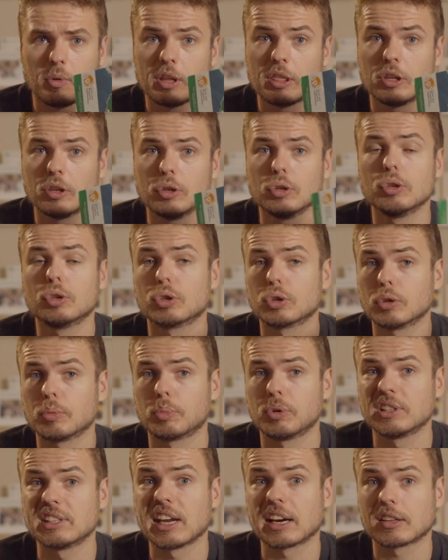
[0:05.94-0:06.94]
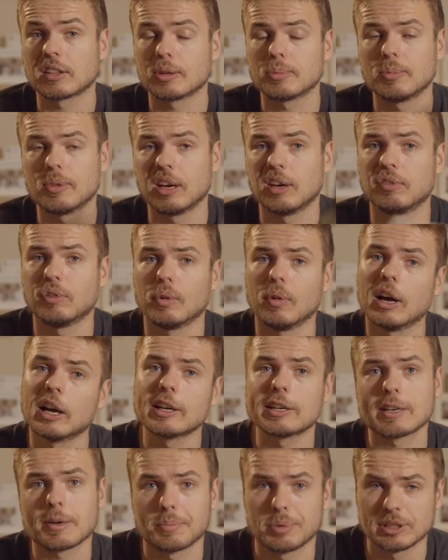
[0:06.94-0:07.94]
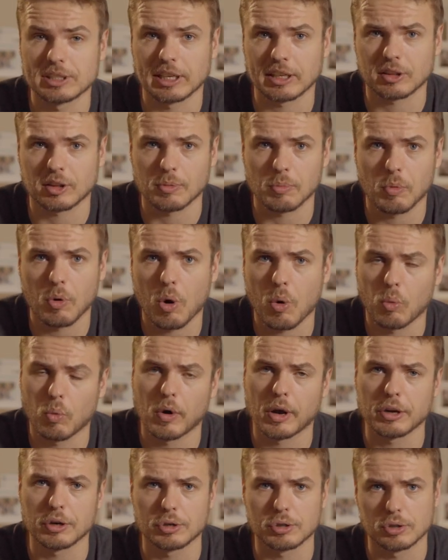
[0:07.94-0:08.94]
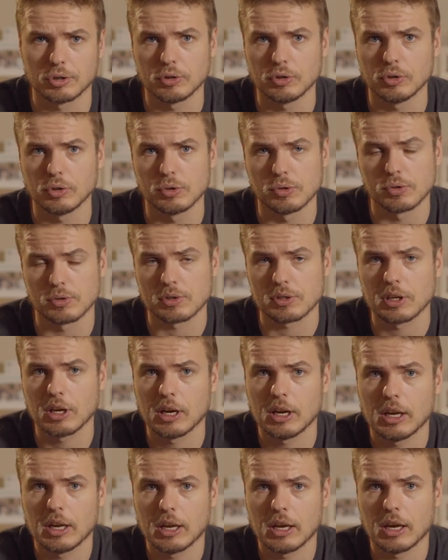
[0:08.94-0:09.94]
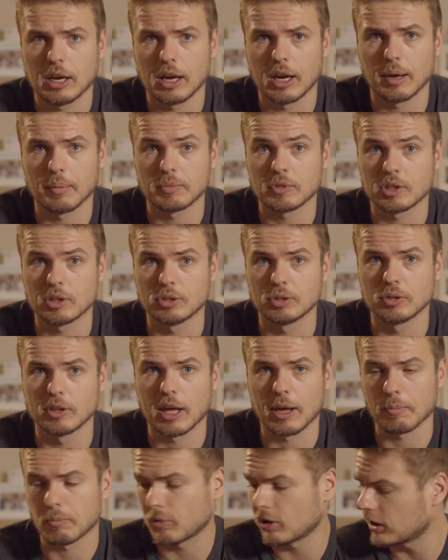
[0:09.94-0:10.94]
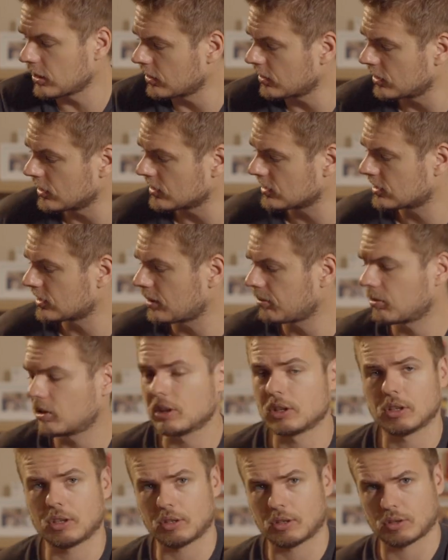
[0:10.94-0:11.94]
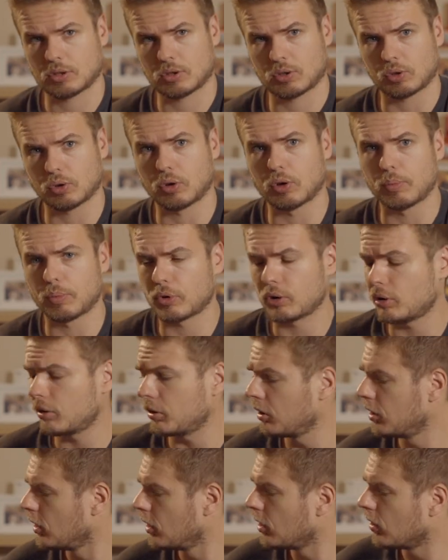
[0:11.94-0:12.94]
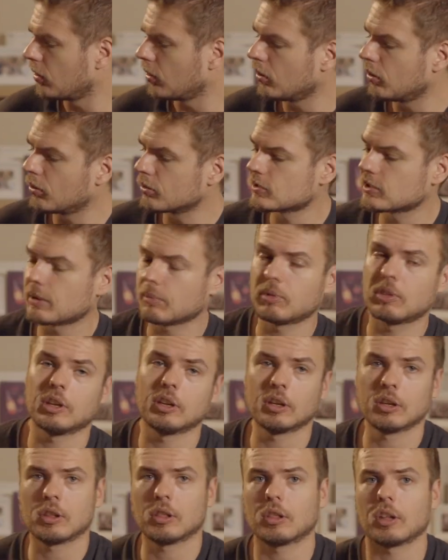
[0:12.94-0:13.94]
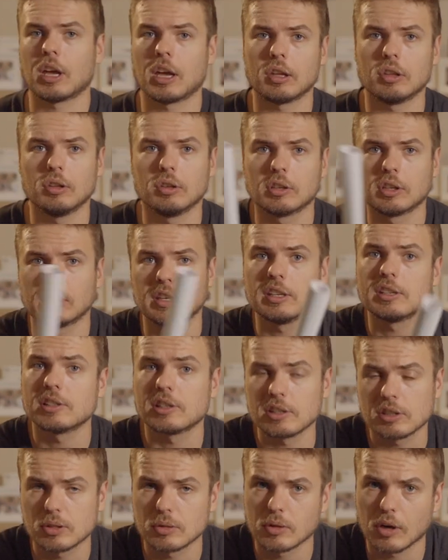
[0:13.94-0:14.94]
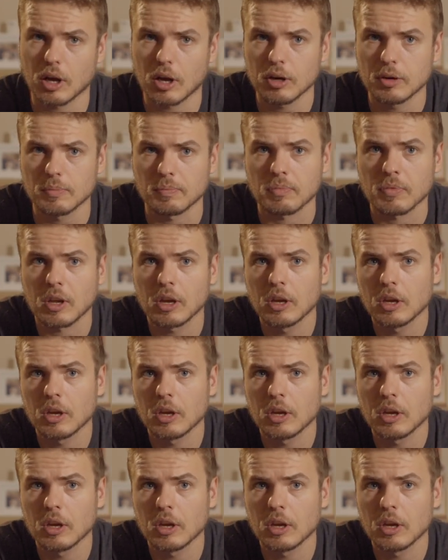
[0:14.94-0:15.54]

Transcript: whether you should protect them and if you are going to protect them, what you should use um, to do that. Whether it's something store-bought or something that you could easily do at home.